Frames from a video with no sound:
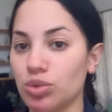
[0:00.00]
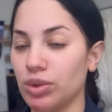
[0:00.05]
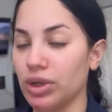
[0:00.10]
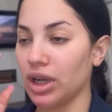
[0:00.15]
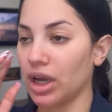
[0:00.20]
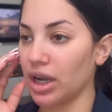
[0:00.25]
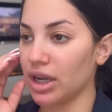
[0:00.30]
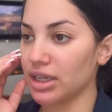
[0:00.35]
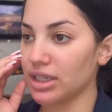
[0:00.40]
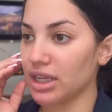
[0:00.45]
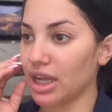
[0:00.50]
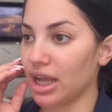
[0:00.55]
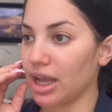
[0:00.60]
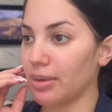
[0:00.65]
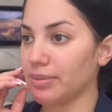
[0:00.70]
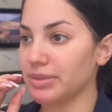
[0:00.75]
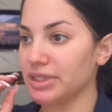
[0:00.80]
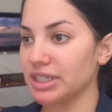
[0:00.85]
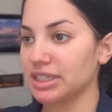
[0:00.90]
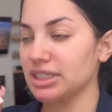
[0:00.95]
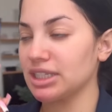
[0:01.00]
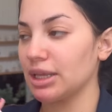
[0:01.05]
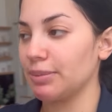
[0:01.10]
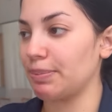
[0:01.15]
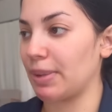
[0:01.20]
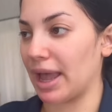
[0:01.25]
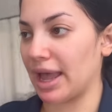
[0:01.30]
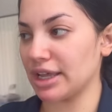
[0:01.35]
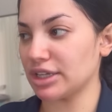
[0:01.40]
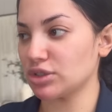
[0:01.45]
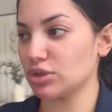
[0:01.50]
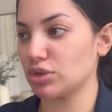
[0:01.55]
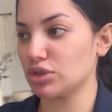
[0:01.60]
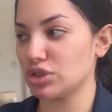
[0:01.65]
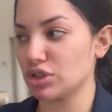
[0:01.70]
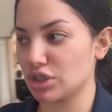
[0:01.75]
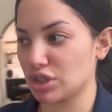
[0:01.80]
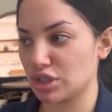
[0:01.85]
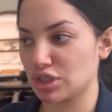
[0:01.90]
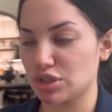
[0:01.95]
we are Disney pass
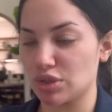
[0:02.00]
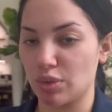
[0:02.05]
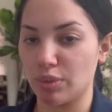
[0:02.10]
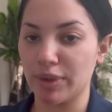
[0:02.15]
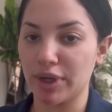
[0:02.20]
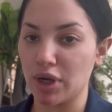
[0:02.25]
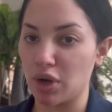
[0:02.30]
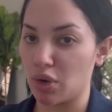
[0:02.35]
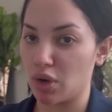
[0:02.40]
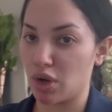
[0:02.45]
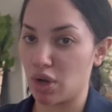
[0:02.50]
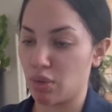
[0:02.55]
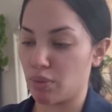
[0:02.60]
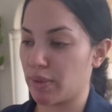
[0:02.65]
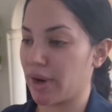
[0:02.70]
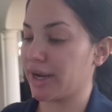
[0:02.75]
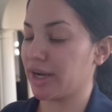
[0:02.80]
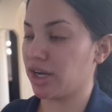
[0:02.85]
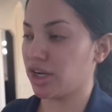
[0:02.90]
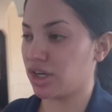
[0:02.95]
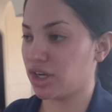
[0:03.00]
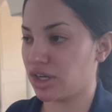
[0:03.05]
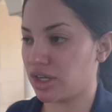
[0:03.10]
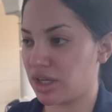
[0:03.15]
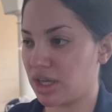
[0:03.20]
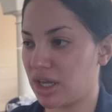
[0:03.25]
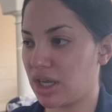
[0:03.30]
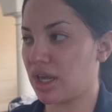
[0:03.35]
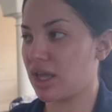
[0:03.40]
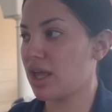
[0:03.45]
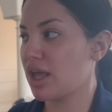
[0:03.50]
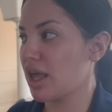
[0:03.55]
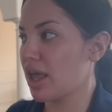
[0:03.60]
holders, we go regularly.